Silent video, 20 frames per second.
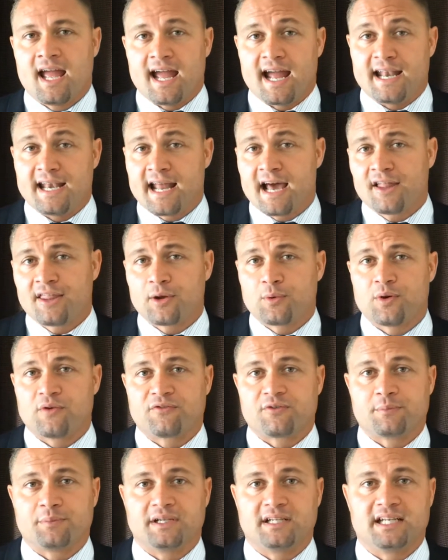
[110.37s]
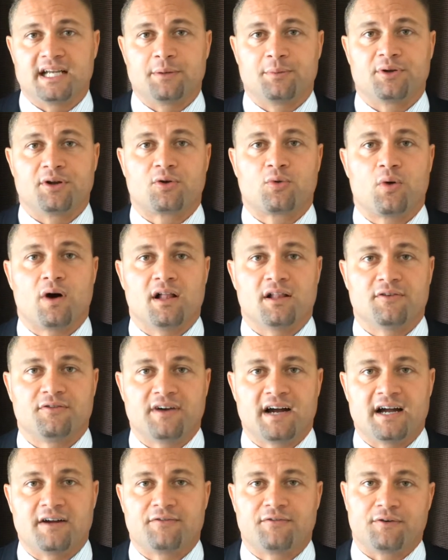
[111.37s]
And now they went from being able to
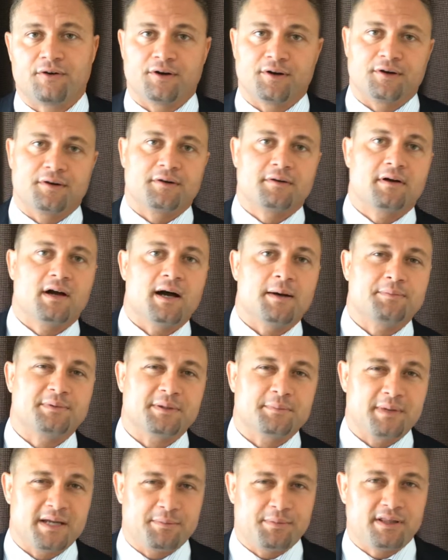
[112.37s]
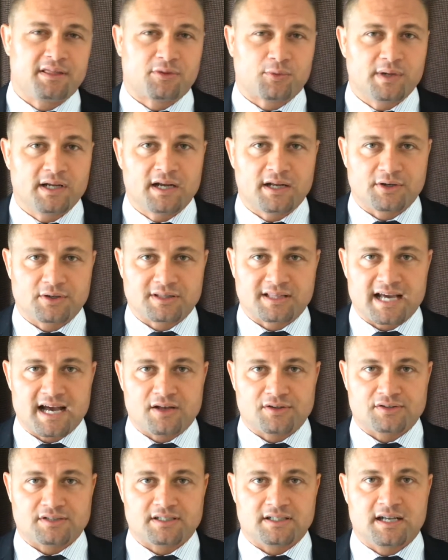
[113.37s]
qualify for up to maybe
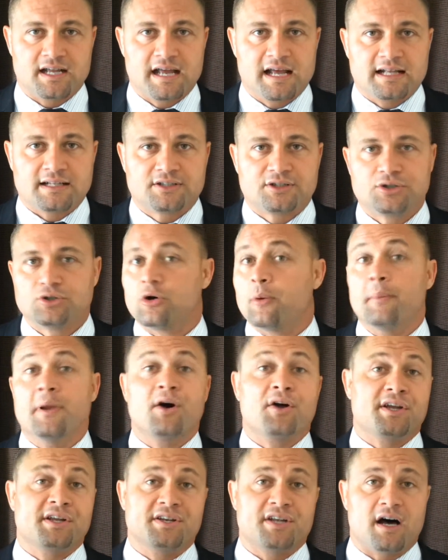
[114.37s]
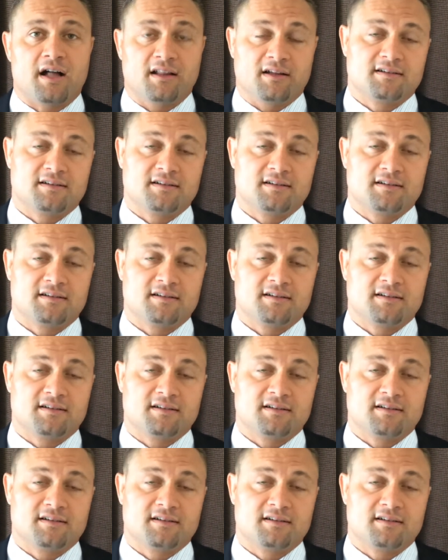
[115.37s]
$300,000 to $1 million.